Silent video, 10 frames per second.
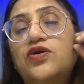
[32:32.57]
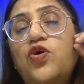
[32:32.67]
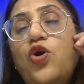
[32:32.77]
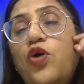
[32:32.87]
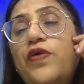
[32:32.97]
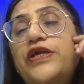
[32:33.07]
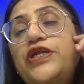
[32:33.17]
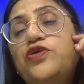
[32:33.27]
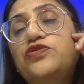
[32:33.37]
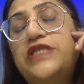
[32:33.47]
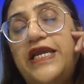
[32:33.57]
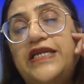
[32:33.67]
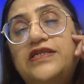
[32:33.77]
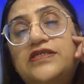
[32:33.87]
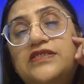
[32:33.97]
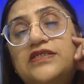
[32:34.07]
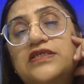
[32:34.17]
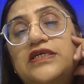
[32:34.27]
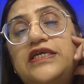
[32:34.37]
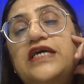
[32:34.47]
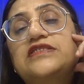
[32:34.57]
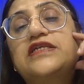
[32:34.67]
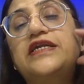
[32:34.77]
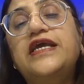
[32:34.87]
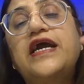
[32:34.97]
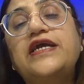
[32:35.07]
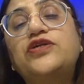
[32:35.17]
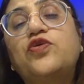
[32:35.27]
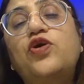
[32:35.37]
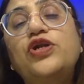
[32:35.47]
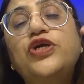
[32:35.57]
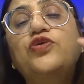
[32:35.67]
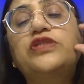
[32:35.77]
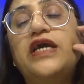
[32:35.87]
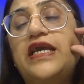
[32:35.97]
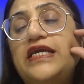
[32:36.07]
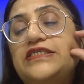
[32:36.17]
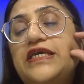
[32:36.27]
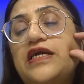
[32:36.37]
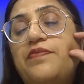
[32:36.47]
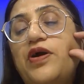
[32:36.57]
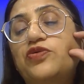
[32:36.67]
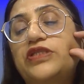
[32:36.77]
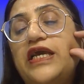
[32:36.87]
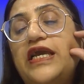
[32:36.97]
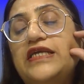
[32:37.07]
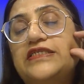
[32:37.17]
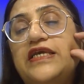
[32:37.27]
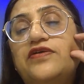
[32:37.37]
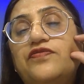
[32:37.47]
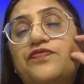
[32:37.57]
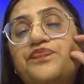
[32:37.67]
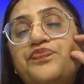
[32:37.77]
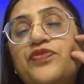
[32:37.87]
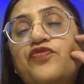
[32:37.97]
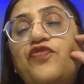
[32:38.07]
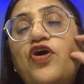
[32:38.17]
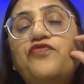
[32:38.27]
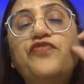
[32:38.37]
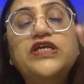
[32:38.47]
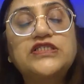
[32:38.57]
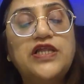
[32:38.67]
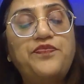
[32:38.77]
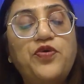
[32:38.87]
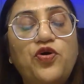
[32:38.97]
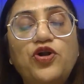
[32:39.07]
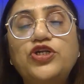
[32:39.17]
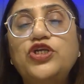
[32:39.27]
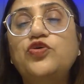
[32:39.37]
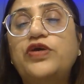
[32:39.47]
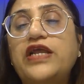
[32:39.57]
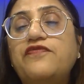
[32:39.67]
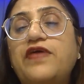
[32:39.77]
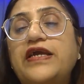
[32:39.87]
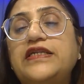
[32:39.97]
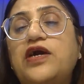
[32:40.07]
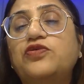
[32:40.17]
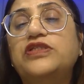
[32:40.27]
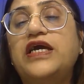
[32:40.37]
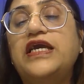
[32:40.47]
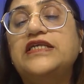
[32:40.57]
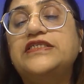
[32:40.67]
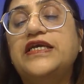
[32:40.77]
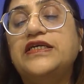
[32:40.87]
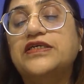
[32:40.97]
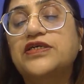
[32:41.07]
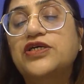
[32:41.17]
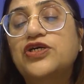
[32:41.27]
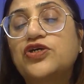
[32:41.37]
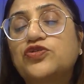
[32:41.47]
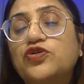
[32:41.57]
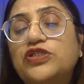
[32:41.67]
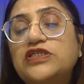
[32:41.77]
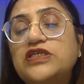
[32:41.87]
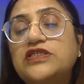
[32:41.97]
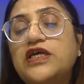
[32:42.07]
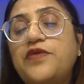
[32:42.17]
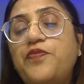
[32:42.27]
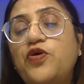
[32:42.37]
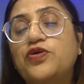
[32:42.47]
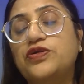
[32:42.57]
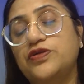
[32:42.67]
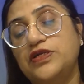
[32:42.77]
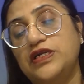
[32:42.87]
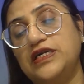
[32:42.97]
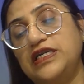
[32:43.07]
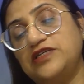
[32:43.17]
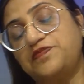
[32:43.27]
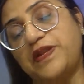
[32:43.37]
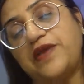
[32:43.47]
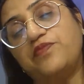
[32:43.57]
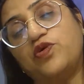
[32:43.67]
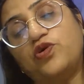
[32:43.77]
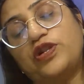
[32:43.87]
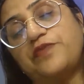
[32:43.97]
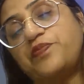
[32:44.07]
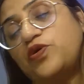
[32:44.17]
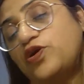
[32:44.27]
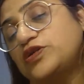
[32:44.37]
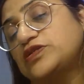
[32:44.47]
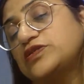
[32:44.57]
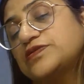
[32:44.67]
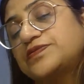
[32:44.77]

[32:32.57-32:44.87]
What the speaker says: overdue date. Yesterday I told you the aging, about the aging. From which report you can find out the aging. So this is the report. Display more reports.